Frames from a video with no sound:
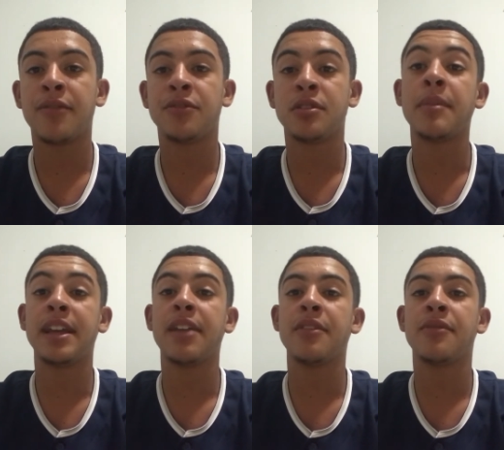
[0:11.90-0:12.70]
to make
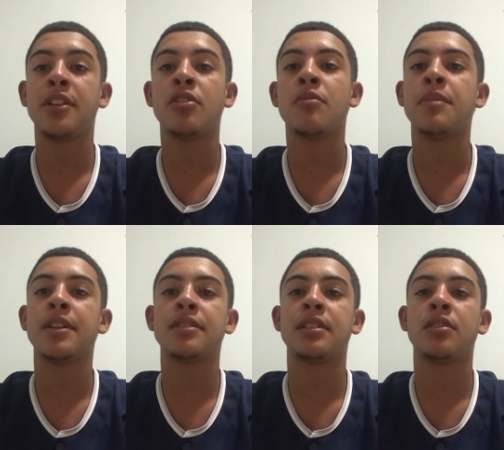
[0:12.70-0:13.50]
every video
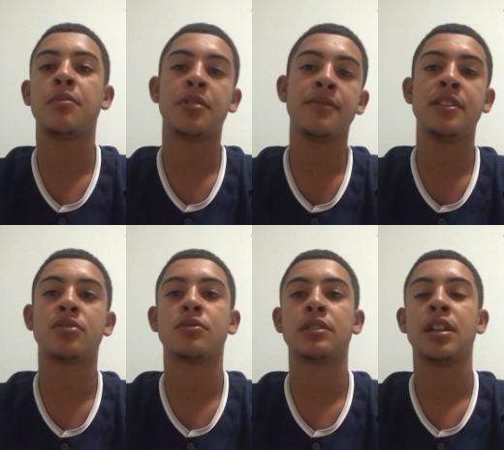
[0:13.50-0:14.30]
better than the
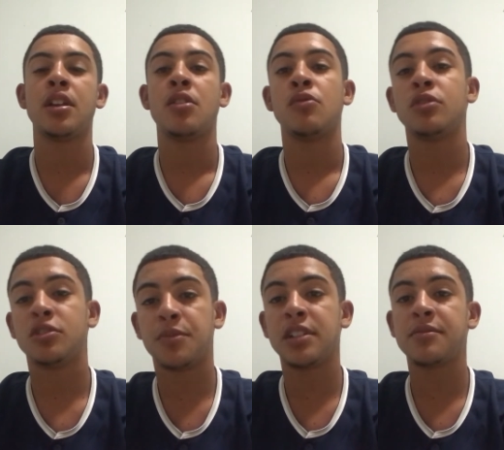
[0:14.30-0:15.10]
previous one.
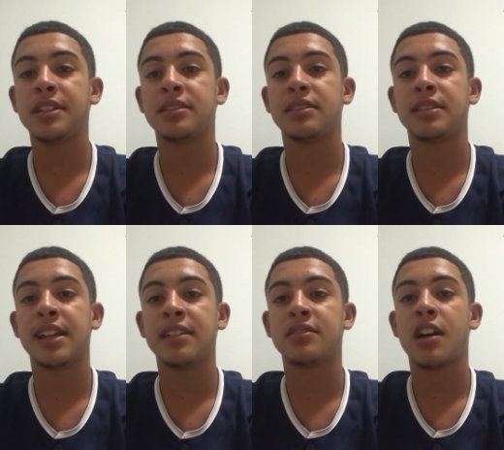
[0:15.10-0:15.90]
Which brings me into
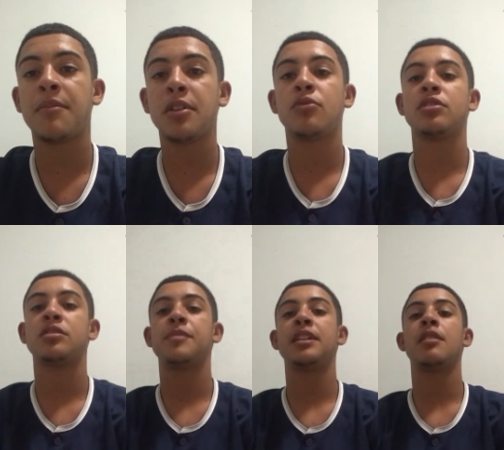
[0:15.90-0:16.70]
today's topic, which is
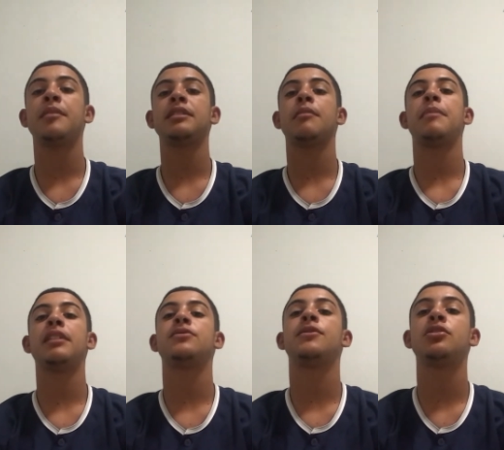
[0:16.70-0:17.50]
becoming the
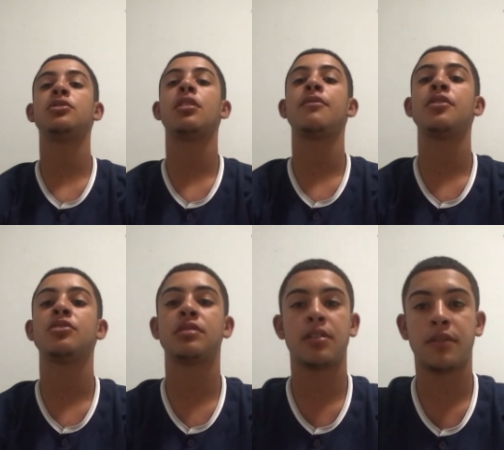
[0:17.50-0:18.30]
best version of
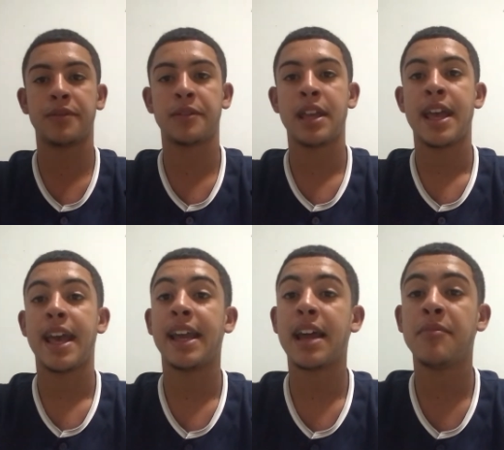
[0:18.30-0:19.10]
yourself.
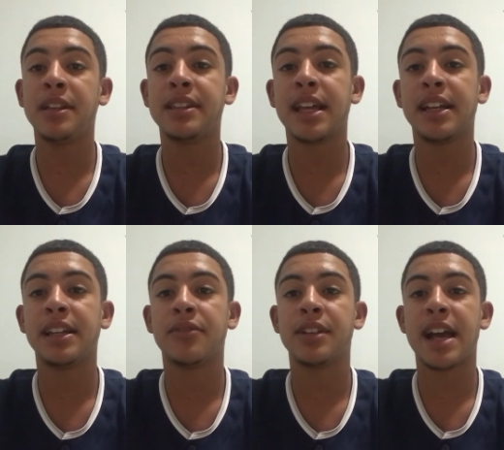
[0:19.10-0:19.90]
And I mean that in
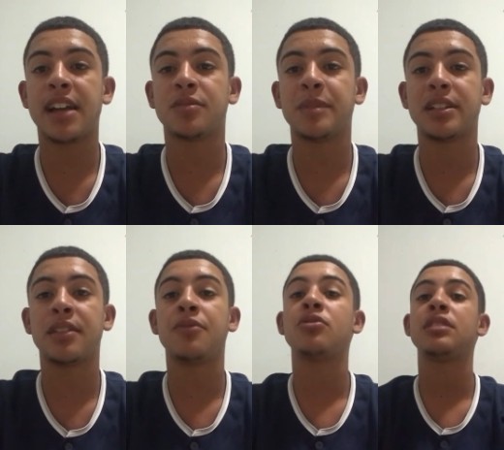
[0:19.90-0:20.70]
every aspect.
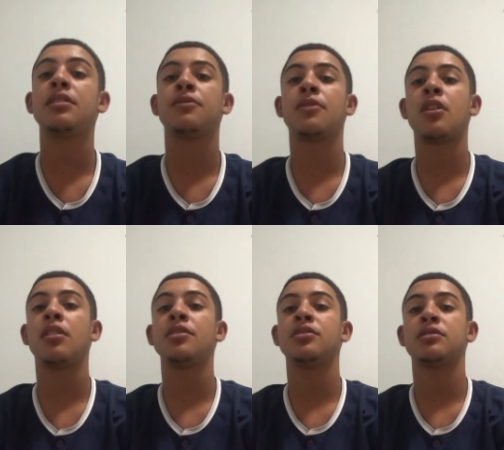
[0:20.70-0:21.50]
If you see a flaw
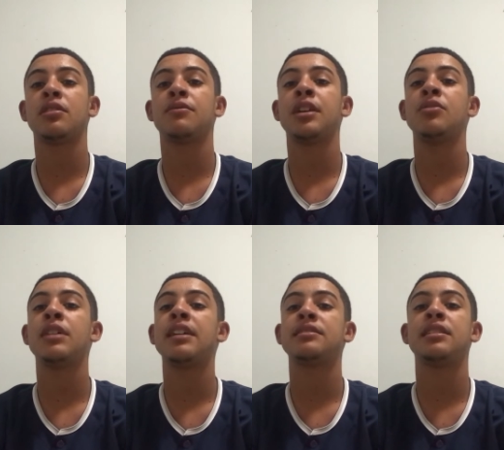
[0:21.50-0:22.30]
in yourself that you
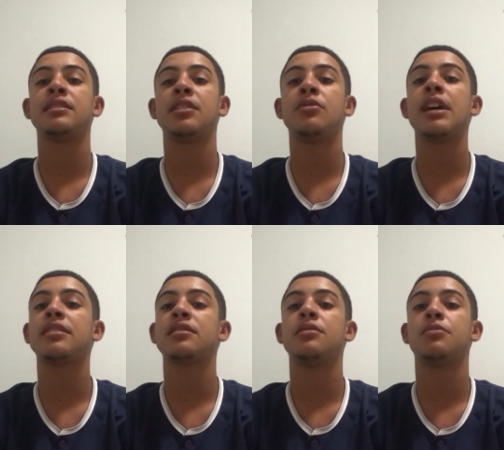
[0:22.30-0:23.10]
guys think that you
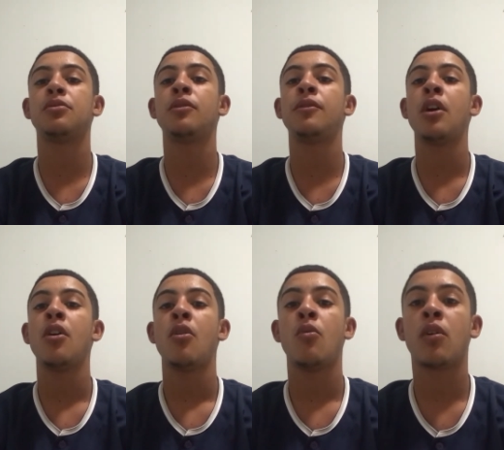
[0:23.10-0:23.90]
guys can improve,
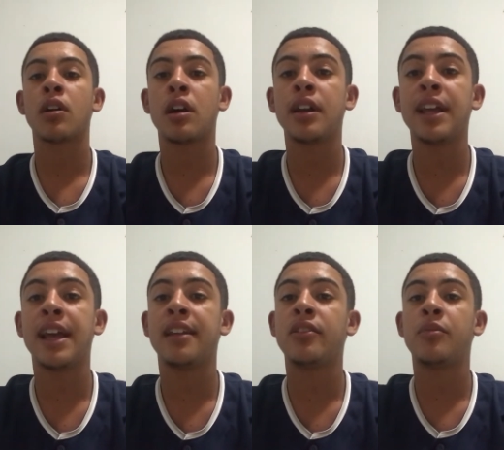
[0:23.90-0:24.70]
work on it,
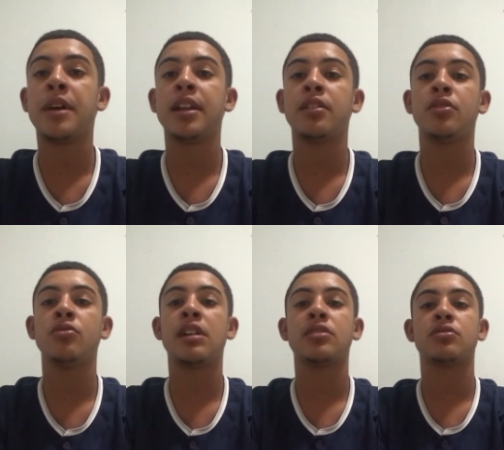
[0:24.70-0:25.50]
and little by little you
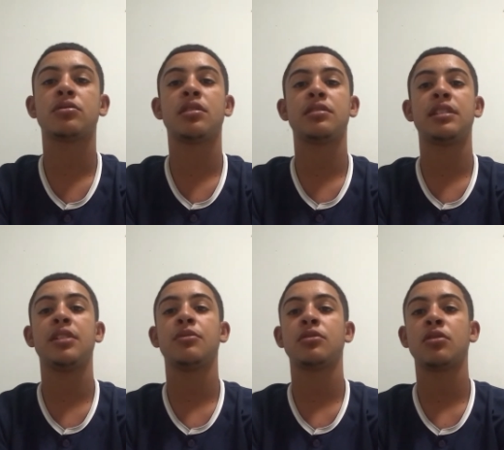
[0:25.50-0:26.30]
guys will start
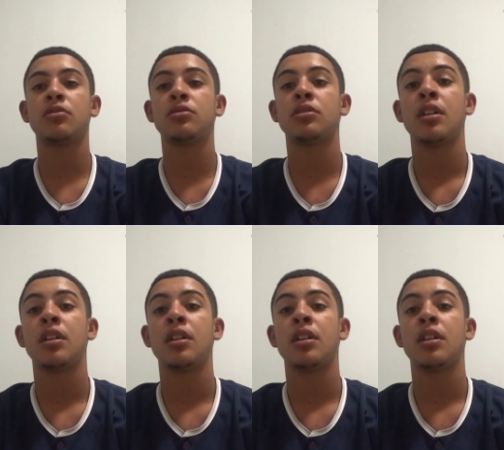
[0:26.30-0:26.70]
seeing results.